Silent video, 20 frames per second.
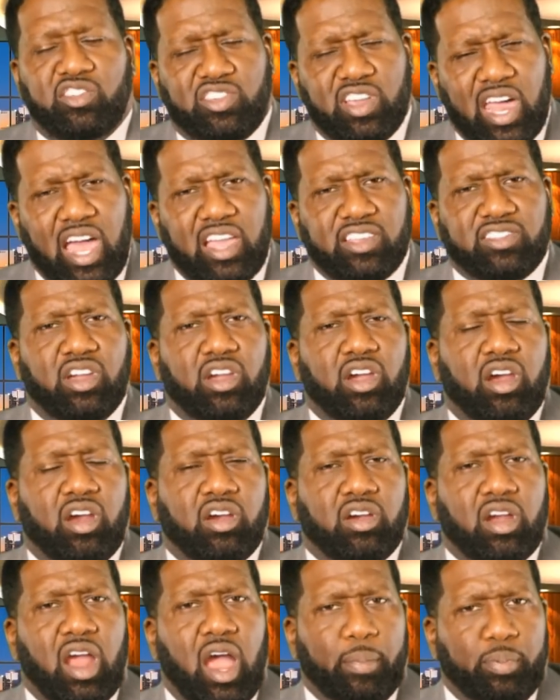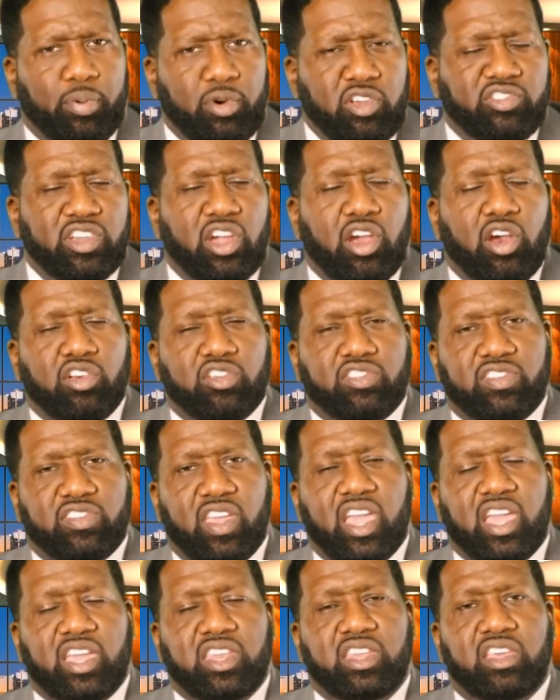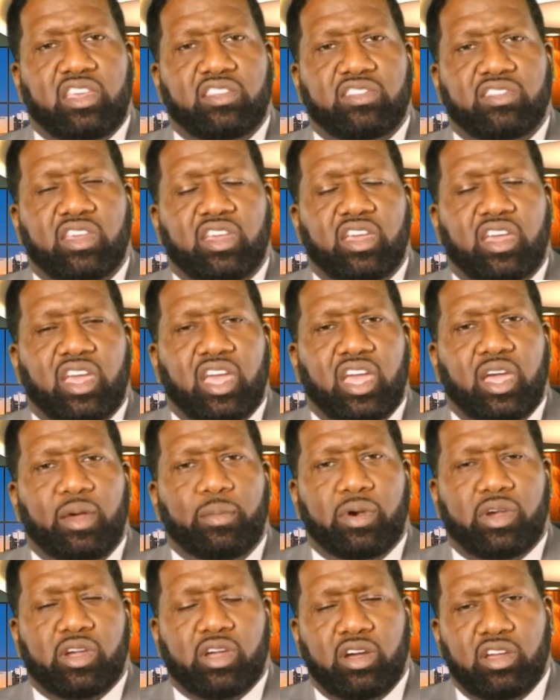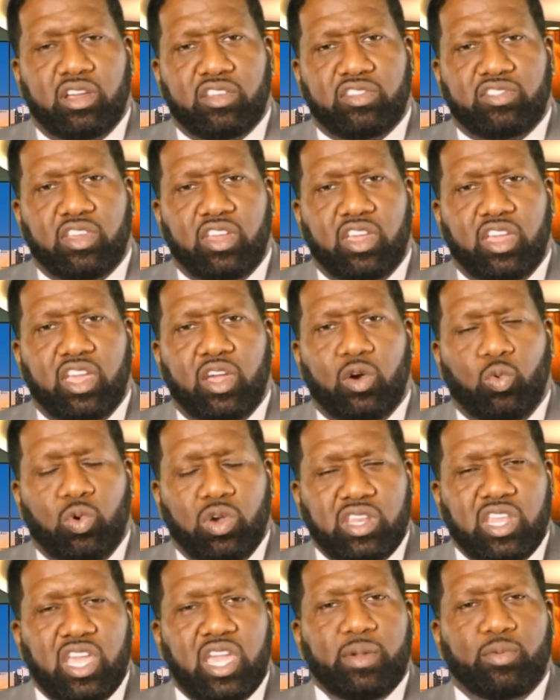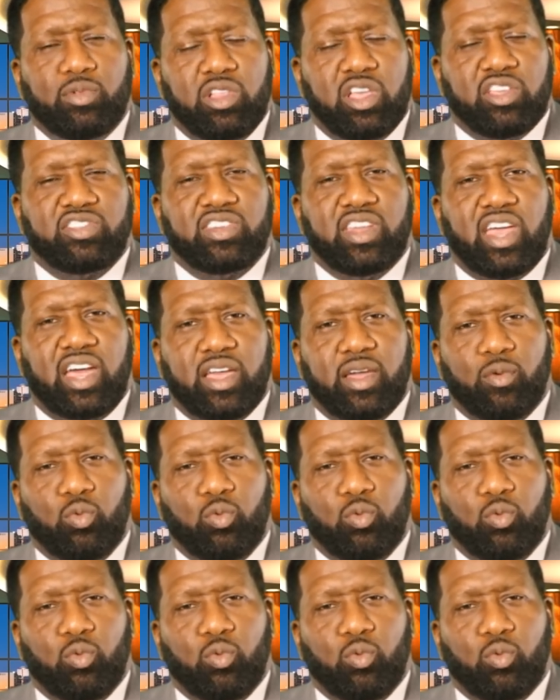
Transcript: Shout out to her. I appreciate her saying this because we need, listen,